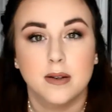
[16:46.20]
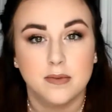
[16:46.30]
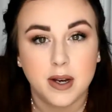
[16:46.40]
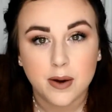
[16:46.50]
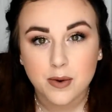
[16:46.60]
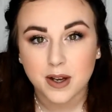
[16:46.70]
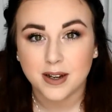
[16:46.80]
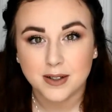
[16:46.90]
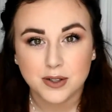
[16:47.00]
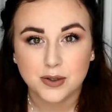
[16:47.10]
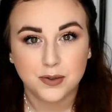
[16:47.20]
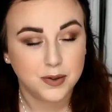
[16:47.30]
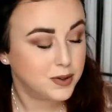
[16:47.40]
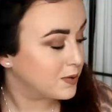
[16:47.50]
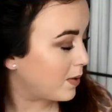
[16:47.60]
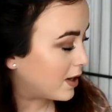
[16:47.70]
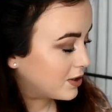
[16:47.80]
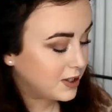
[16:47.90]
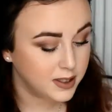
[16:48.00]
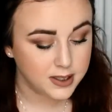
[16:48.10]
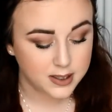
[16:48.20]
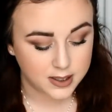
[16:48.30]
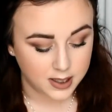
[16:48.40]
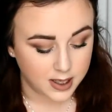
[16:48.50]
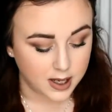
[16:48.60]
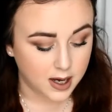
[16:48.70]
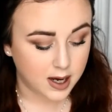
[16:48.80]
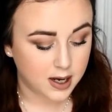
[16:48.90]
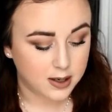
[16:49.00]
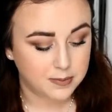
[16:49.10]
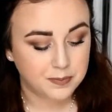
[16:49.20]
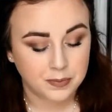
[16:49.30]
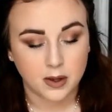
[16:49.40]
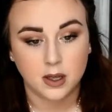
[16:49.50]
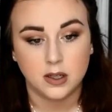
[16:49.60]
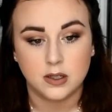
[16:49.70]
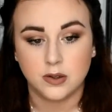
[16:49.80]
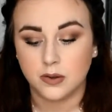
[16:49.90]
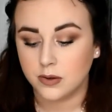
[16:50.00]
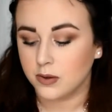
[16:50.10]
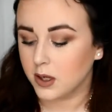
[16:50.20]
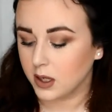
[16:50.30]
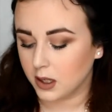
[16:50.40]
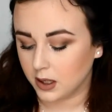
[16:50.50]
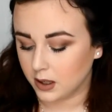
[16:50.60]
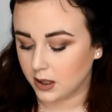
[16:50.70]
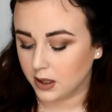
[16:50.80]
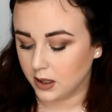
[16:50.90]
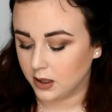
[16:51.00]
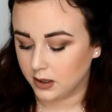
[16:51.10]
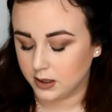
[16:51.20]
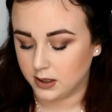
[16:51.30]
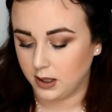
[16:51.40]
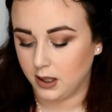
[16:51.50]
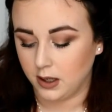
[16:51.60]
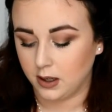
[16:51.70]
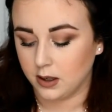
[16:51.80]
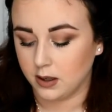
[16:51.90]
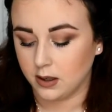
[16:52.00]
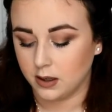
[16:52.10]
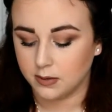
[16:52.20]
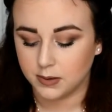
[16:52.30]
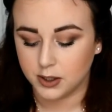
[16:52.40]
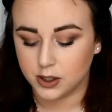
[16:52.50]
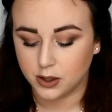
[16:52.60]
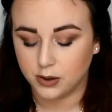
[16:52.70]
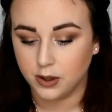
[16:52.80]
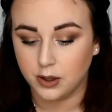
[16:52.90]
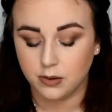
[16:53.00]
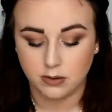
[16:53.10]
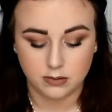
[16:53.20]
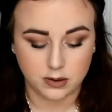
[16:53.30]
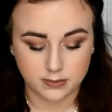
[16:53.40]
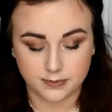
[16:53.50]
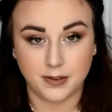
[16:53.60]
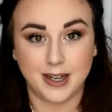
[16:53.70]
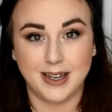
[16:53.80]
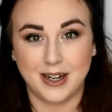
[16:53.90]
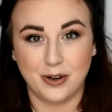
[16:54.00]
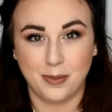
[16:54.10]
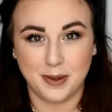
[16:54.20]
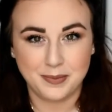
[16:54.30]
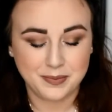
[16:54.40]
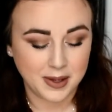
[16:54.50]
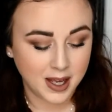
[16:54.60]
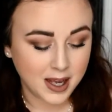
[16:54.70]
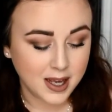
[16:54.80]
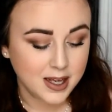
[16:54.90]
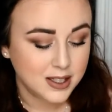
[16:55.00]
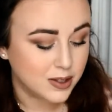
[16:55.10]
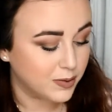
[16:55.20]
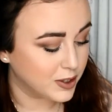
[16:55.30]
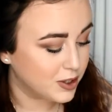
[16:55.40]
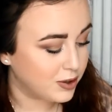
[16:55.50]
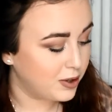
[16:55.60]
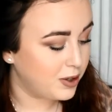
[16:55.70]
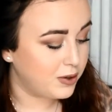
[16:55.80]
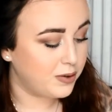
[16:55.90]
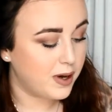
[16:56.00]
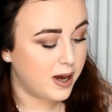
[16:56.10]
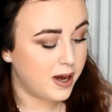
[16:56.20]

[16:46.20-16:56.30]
now we'll get into a few swatches. Let's see here. I'm going to show you, if I can get it open. So we'll show you